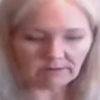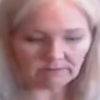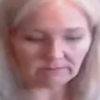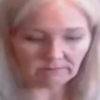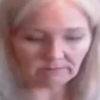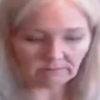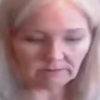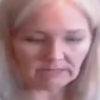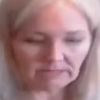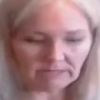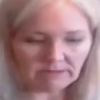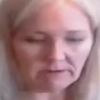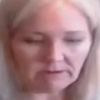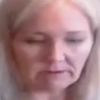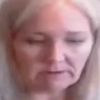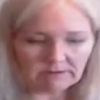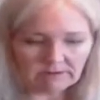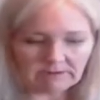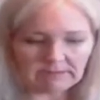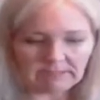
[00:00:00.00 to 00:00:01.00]
right now,
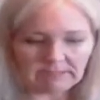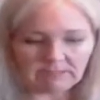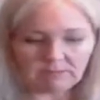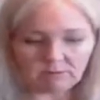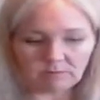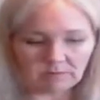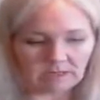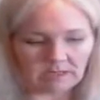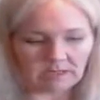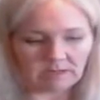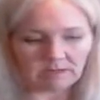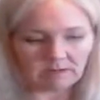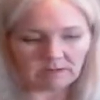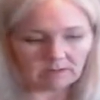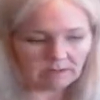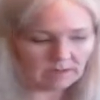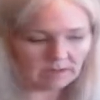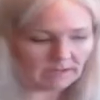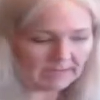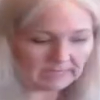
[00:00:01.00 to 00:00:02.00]
because that's when they
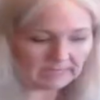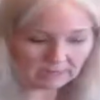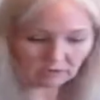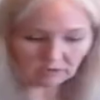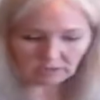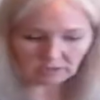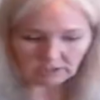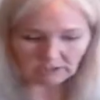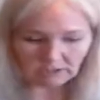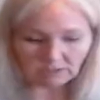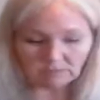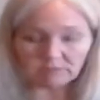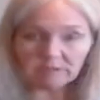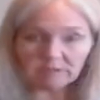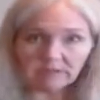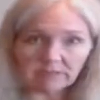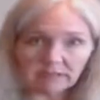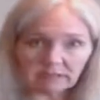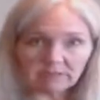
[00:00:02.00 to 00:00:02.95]
actually use like